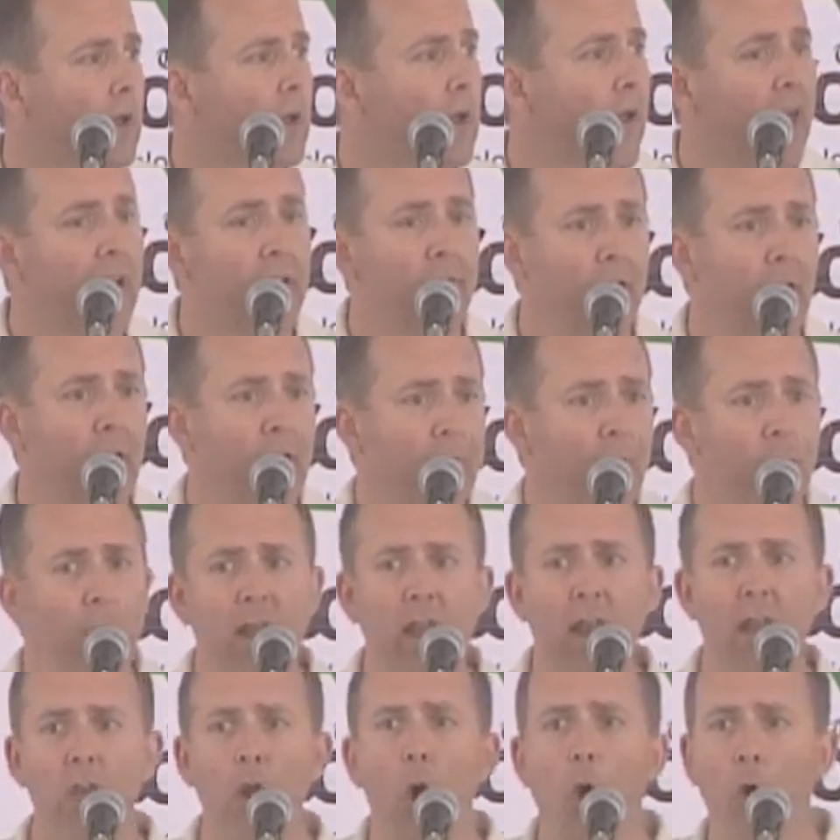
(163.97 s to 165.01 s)
If we
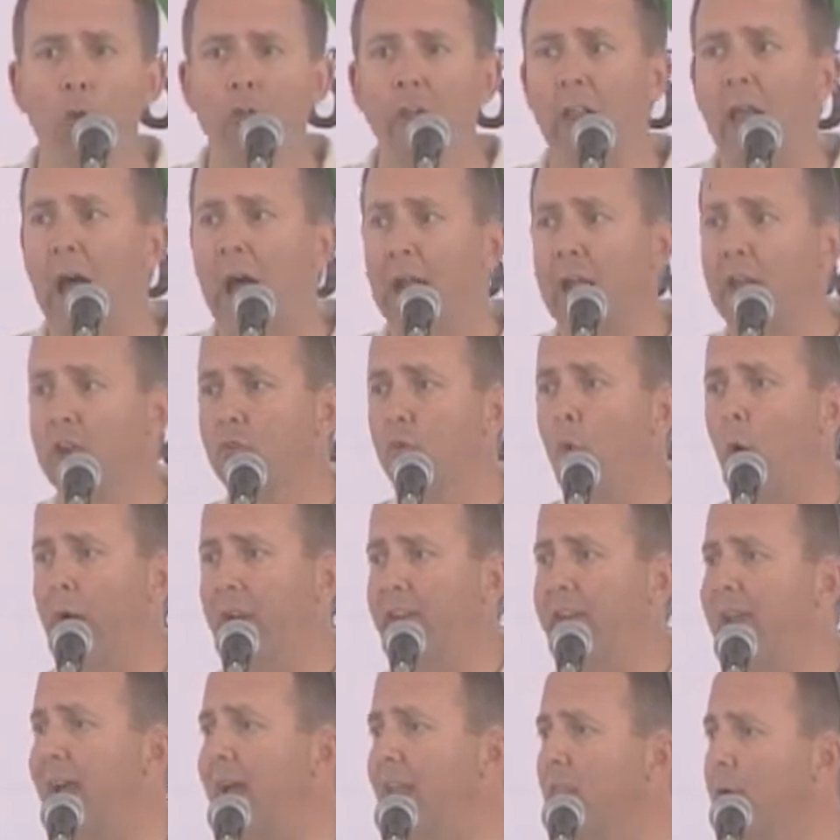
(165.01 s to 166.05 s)
didn't hold the line in
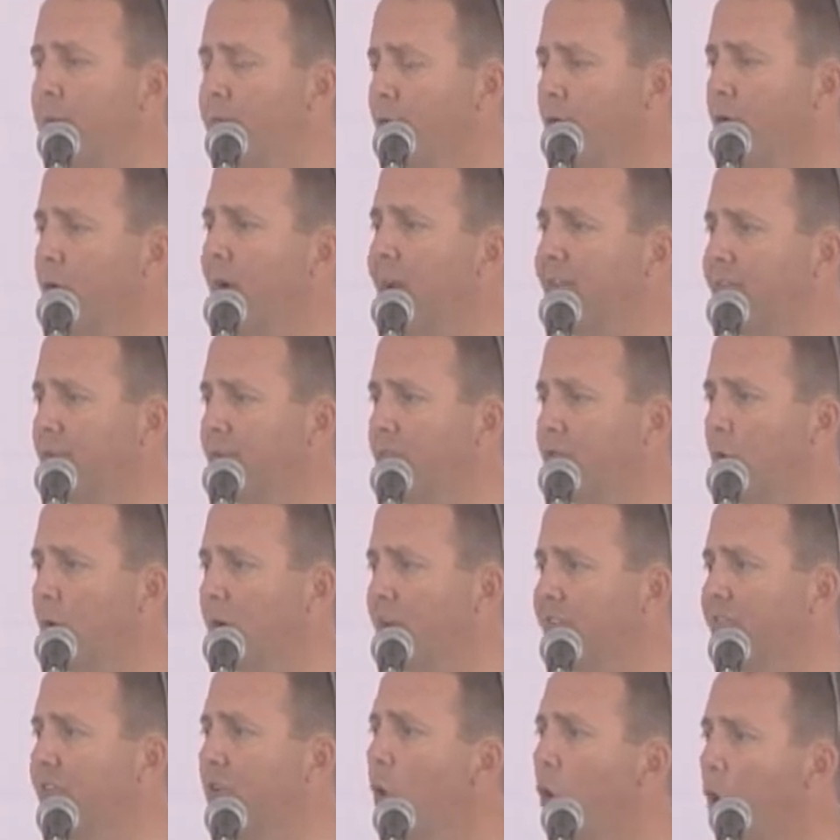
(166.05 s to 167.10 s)
2010, the progressives would have
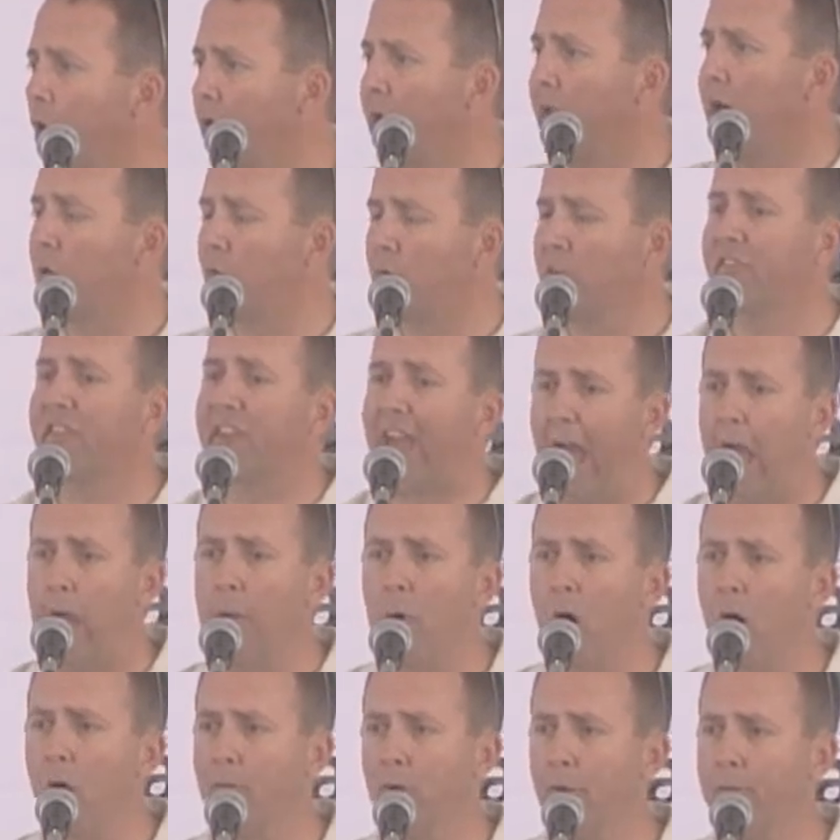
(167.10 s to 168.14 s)
scored and it was game
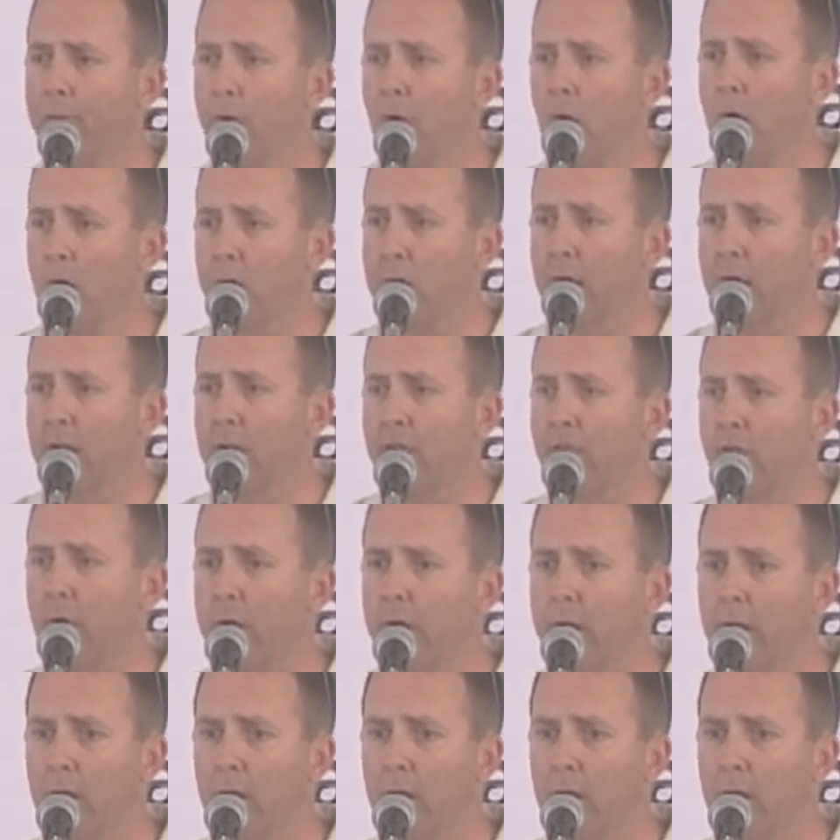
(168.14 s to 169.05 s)
over for our country.